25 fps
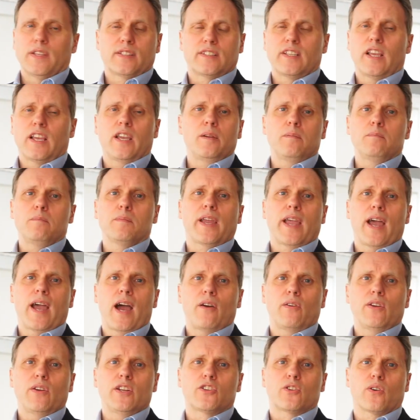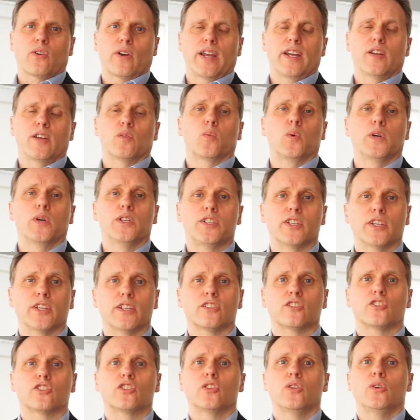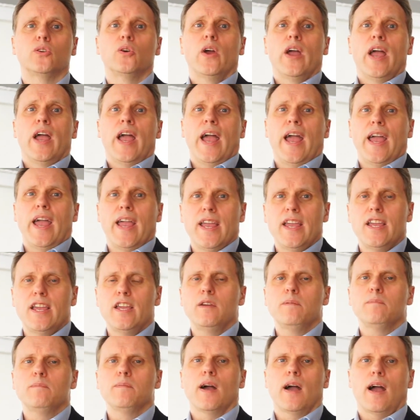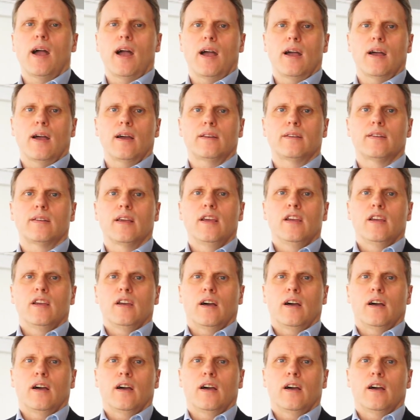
same carry trade, which is to aim at